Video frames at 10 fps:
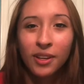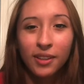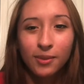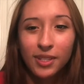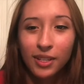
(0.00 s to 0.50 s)

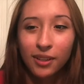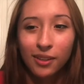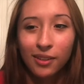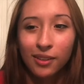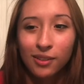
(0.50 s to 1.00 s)
It was like
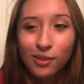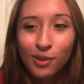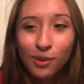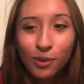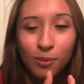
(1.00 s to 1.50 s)
a
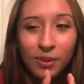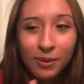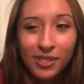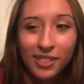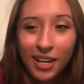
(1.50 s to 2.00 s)
tube that
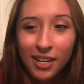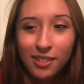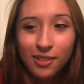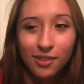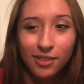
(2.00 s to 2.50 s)
was
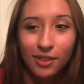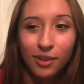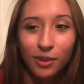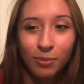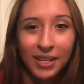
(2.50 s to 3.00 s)
attached to this
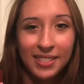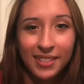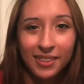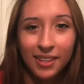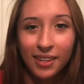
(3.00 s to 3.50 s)
other
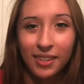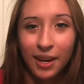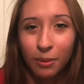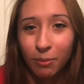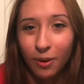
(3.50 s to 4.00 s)
plastic thing that
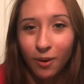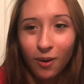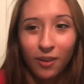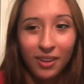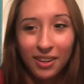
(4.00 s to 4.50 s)
had a
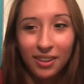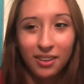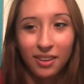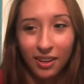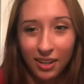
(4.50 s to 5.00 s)
ball in
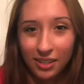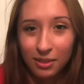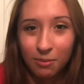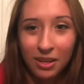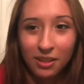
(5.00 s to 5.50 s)
it, and I had to
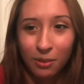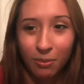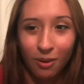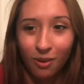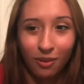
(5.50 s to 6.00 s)
make the
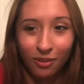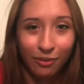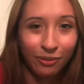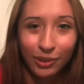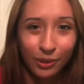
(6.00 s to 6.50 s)
ball
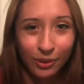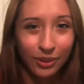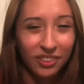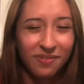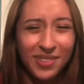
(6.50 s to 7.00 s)
float
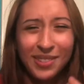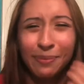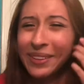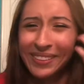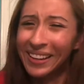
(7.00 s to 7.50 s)
or
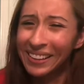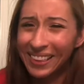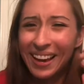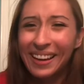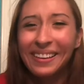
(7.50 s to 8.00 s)
something like
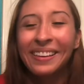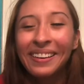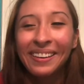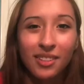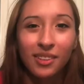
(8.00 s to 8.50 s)
that
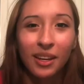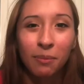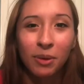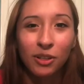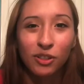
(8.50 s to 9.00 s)
to
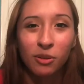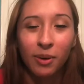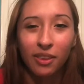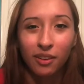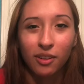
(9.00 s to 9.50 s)
like make sure
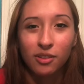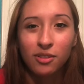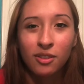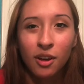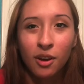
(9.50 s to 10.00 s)
my
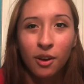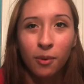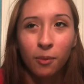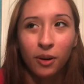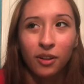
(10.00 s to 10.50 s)
lungs
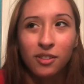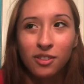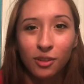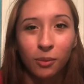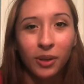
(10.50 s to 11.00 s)
were
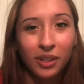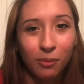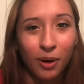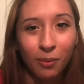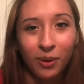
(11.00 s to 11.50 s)
still
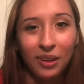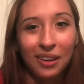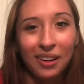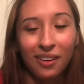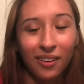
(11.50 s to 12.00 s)
working
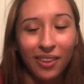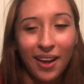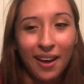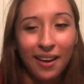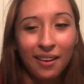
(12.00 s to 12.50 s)
properly and all
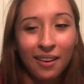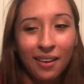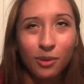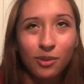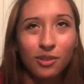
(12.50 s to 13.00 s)
that.
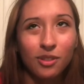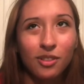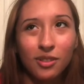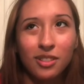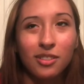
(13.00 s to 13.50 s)
The whole
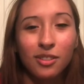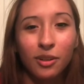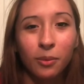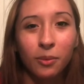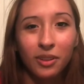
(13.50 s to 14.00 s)
surgery just
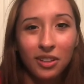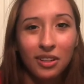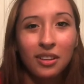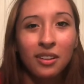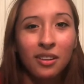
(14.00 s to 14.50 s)
took a
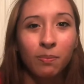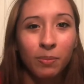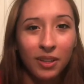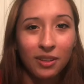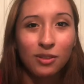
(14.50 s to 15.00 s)
really
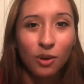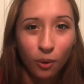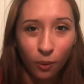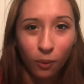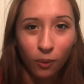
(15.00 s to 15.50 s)
big
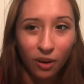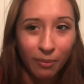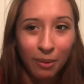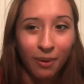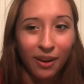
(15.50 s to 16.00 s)
toll on
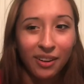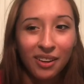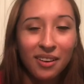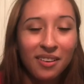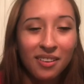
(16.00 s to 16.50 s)
my
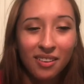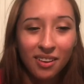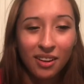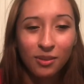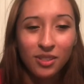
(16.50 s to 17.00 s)
body,
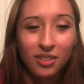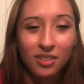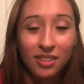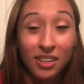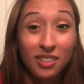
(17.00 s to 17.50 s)
and it was
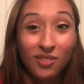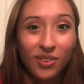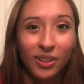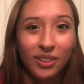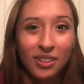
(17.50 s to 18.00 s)
just, I just
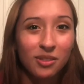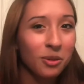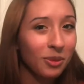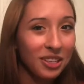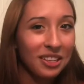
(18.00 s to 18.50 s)
felt
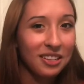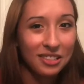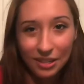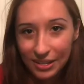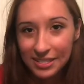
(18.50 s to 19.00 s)
extremely
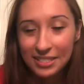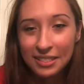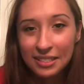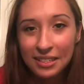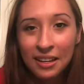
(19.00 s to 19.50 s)

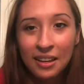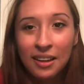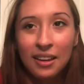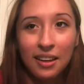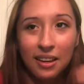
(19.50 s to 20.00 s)
exhausted,
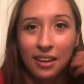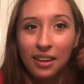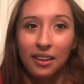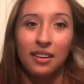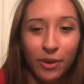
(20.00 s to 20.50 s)

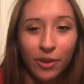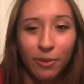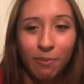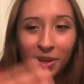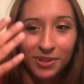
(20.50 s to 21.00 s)
and all
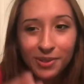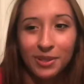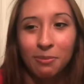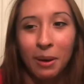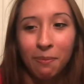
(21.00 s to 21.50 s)
the
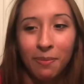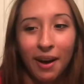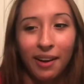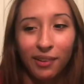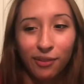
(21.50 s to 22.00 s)
muscles in my
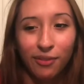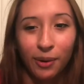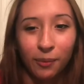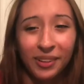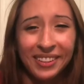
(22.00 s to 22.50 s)
back
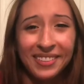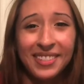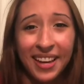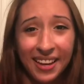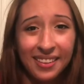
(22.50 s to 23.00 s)
felt really
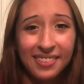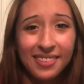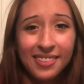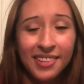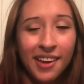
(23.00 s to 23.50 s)

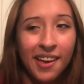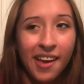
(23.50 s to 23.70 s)
tense.